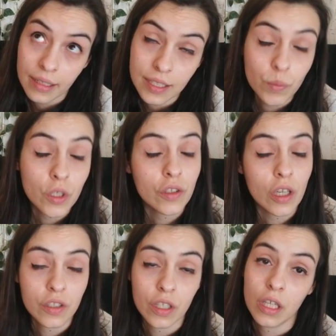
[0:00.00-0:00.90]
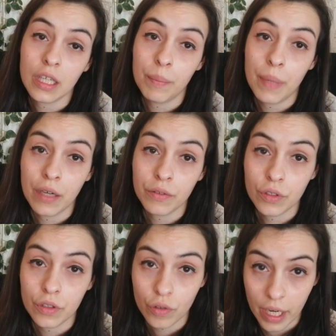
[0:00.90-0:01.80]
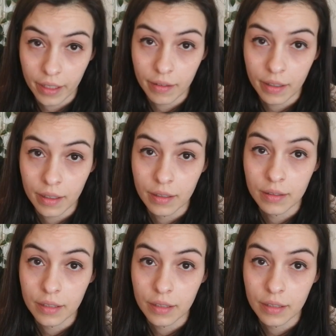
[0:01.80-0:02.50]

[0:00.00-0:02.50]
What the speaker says: This book talks a lot about Dracula,